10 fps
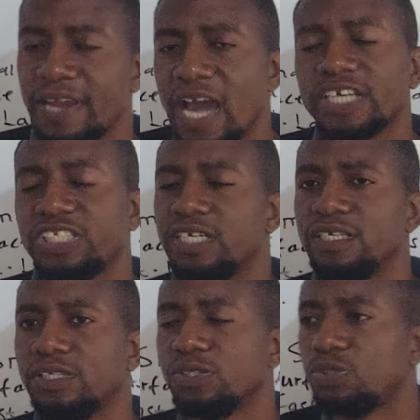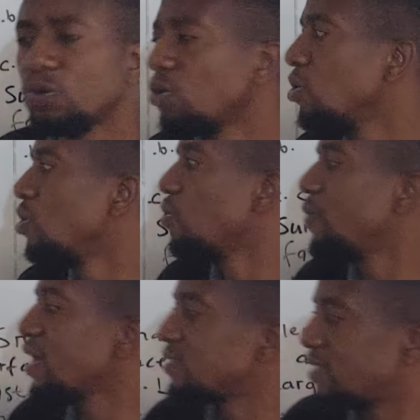reaction. So
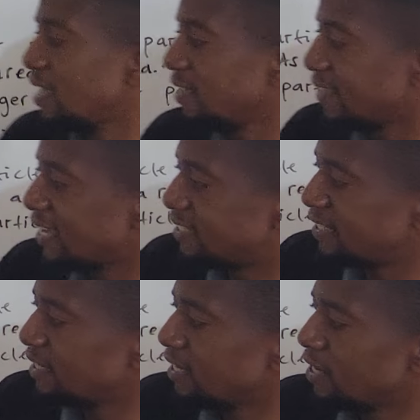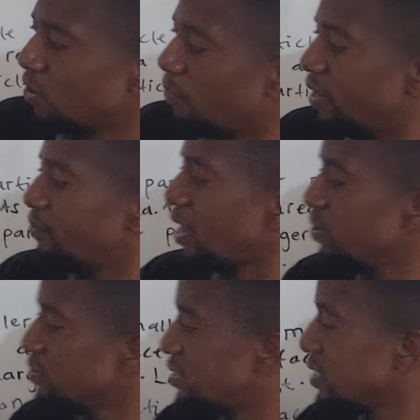we are saying that when we
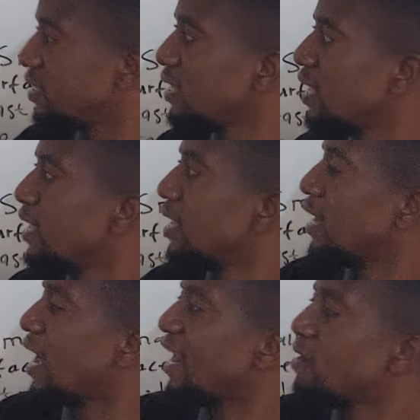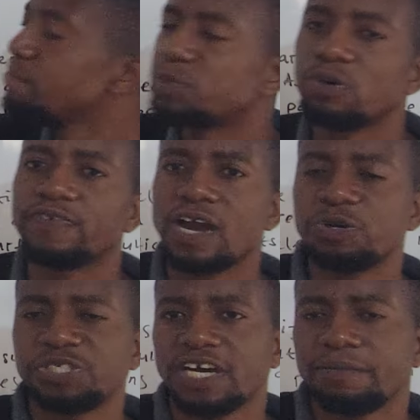are using amounts of
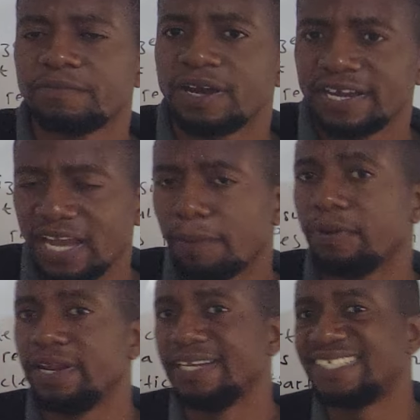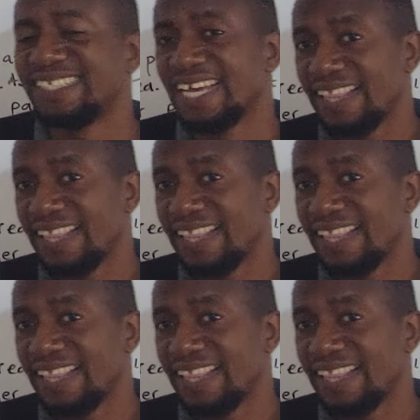calcium carbonate,